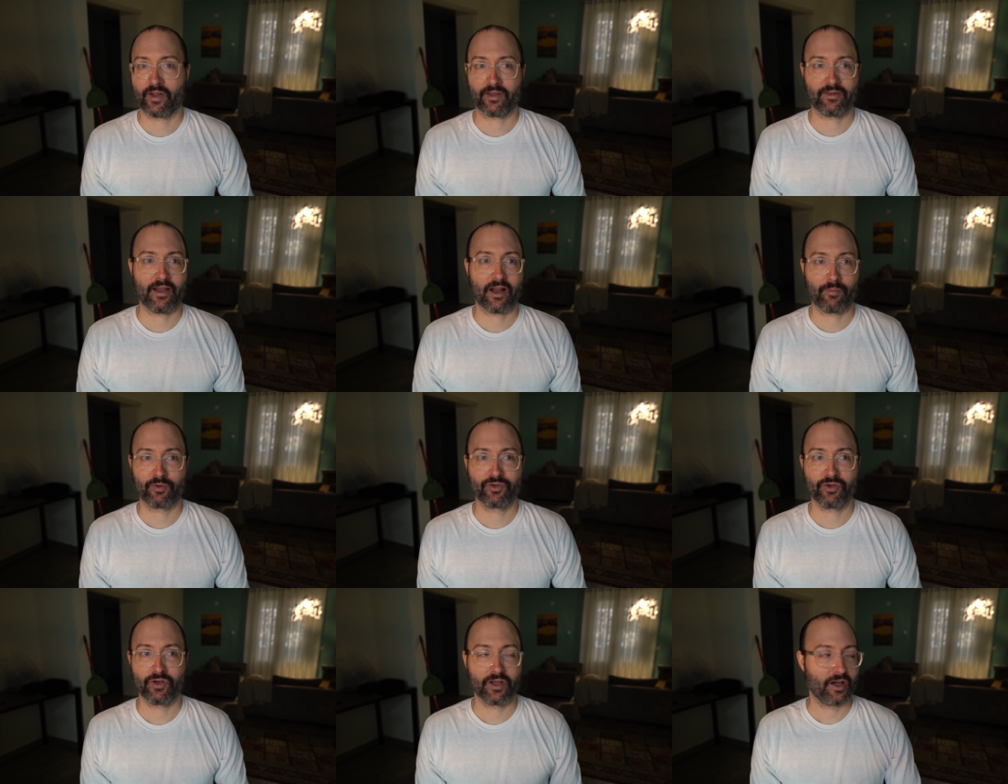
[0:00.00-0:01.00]
like that
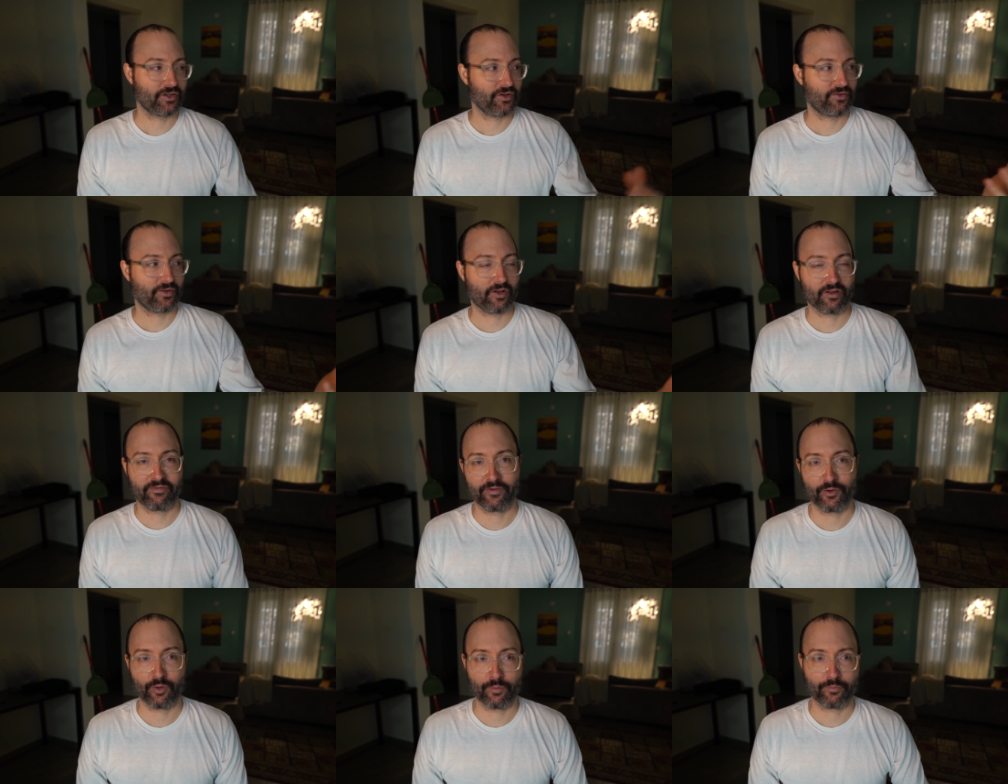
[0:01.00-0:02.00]
opportunity. I just saw a
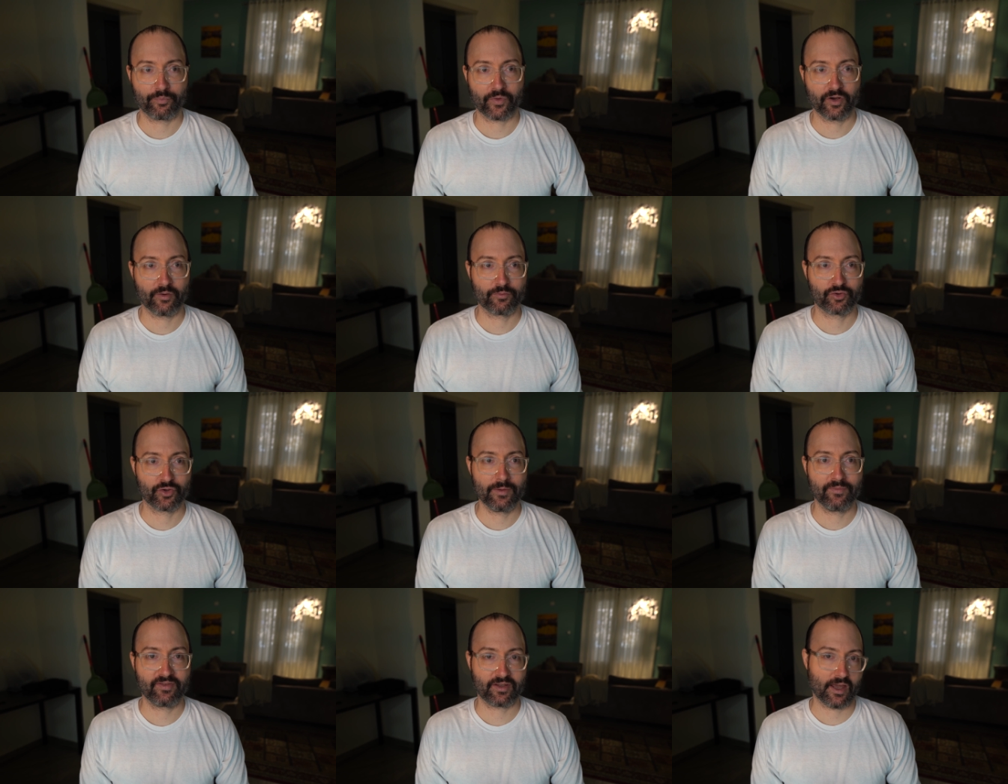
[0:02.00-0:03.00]
film,
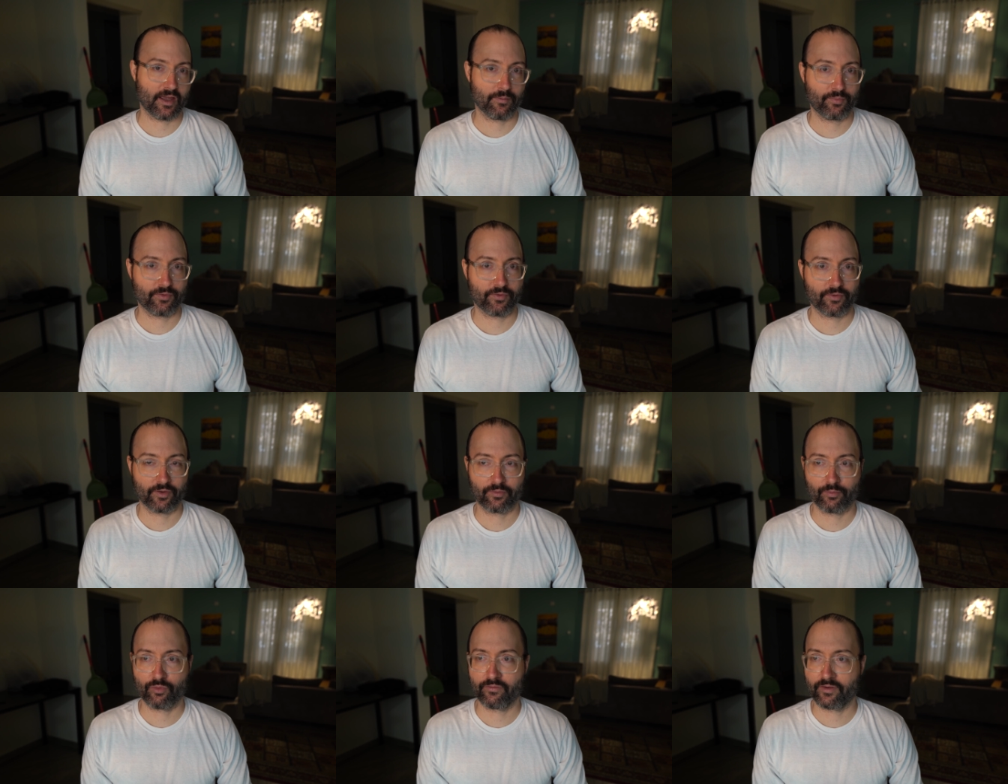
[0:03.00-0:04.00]
Dreamscapes.
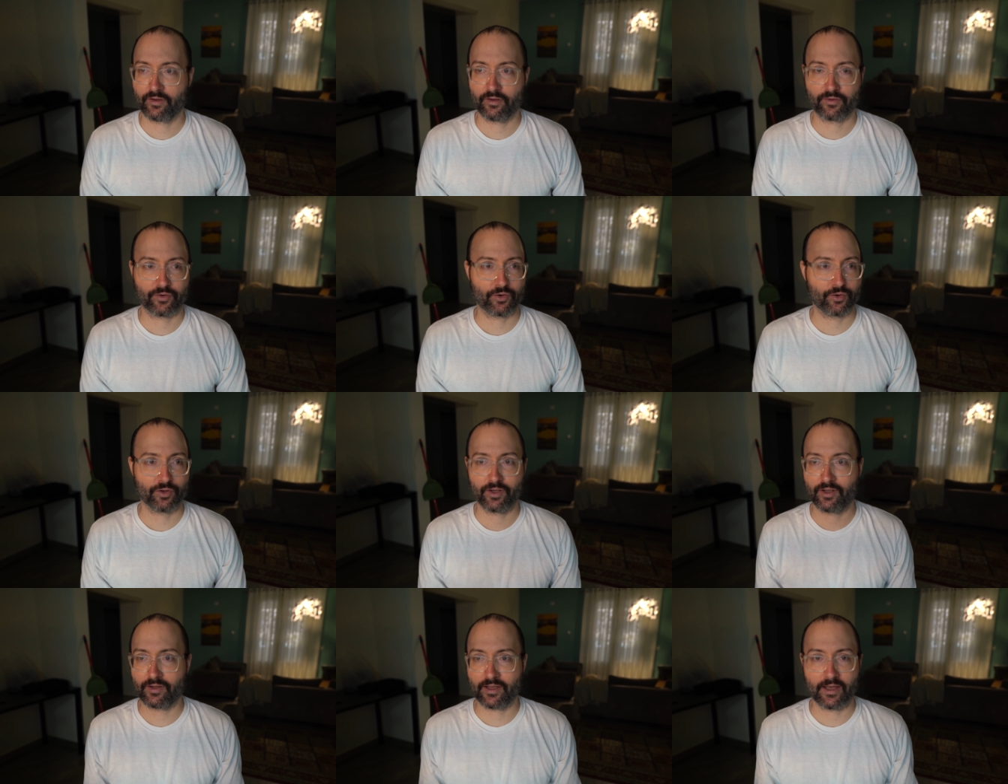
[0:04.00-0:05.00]
This movie, it's
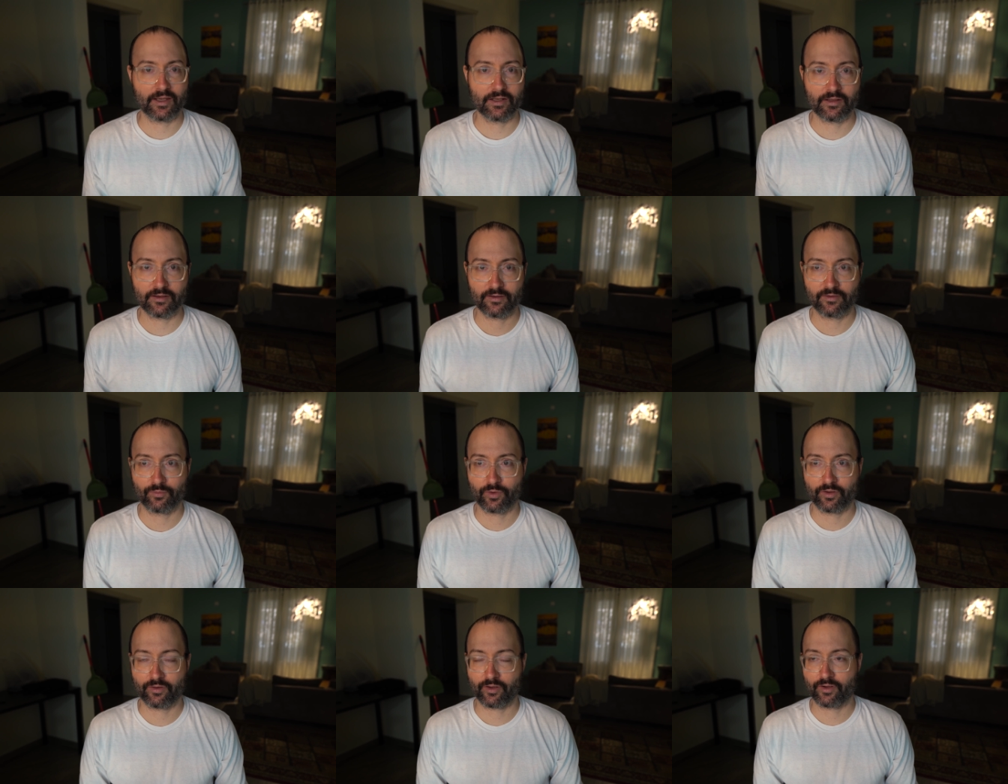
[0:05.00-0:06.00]
early in the 80s
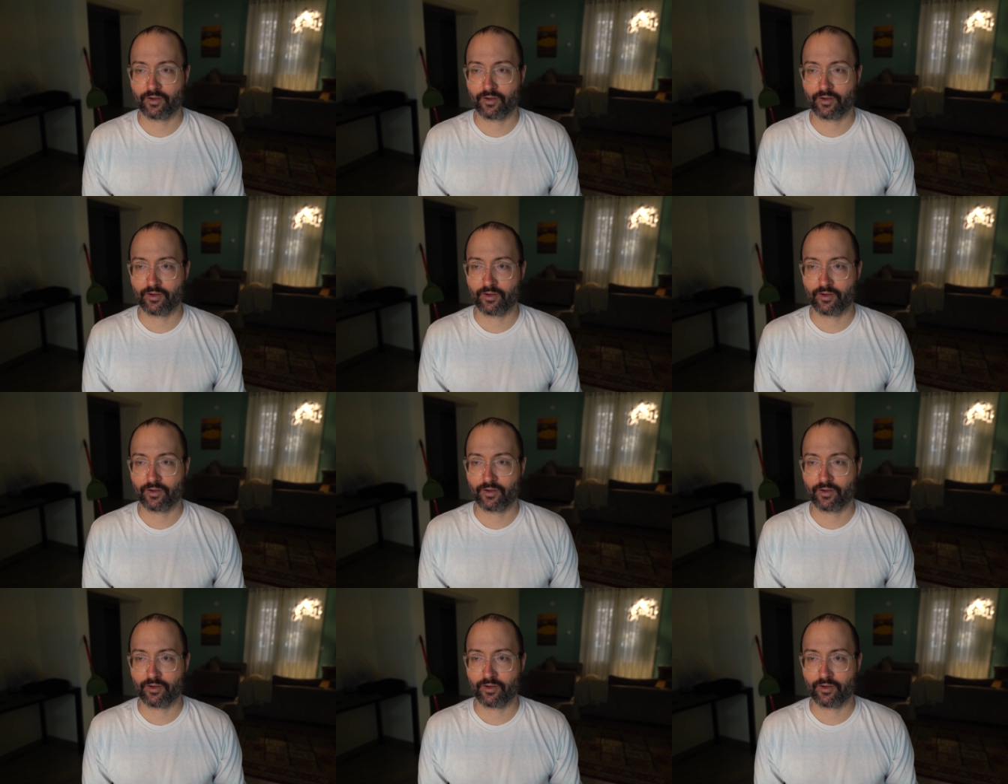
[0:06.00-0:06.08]
with,